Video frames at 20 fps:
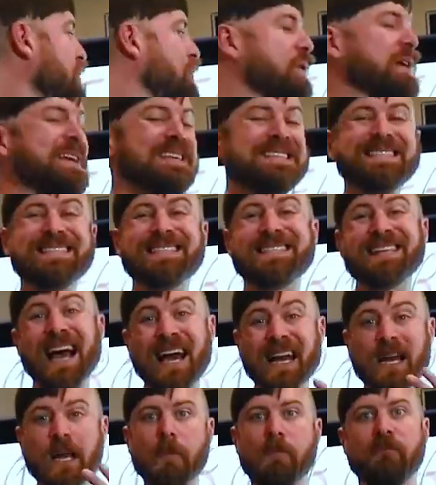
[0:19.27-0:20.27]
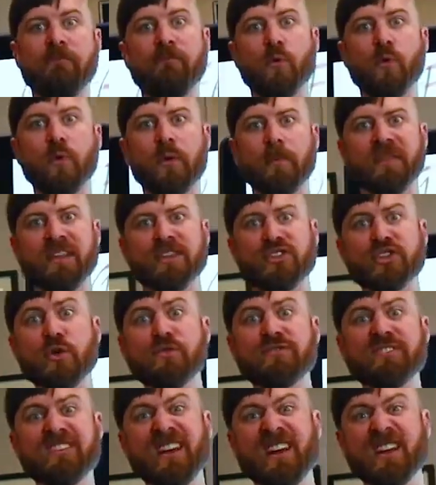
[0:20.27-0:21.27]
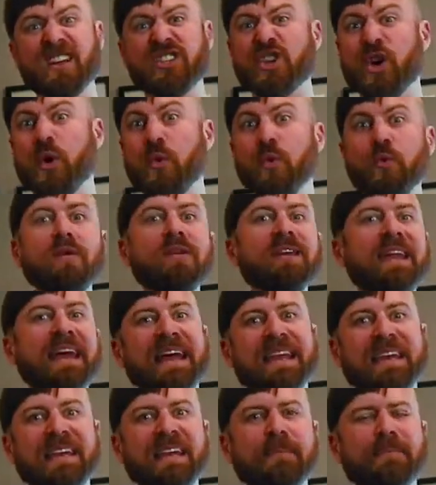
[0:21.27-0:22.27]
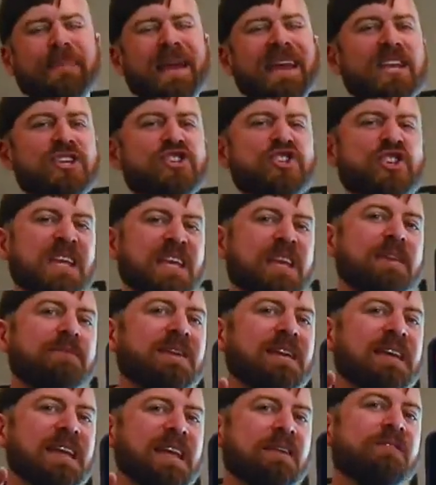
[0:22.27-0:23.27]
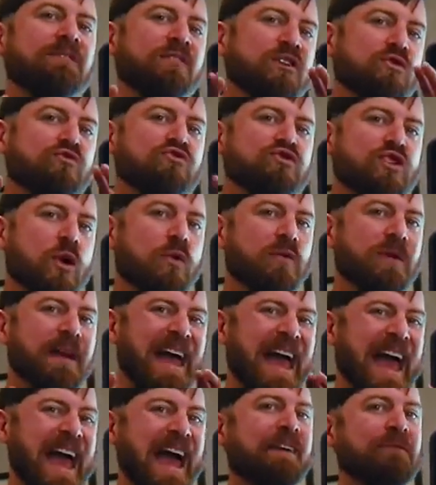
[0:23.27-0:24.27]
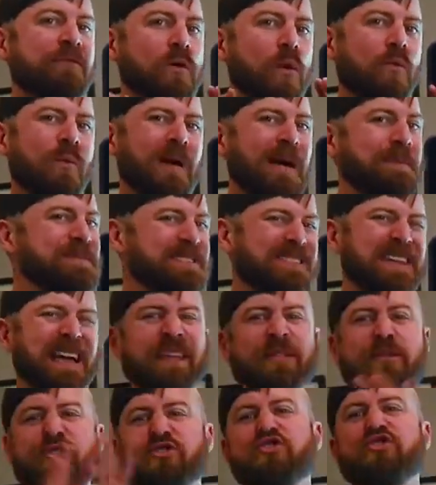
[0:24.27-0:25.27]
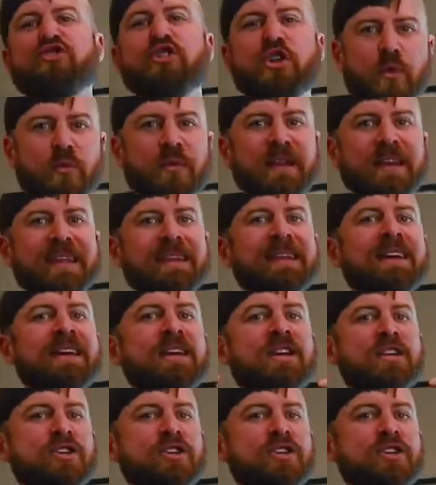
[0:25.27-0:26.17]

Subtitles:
can create a sign-up form that's hosted on its own landing page, even if you don't have a website. There's no need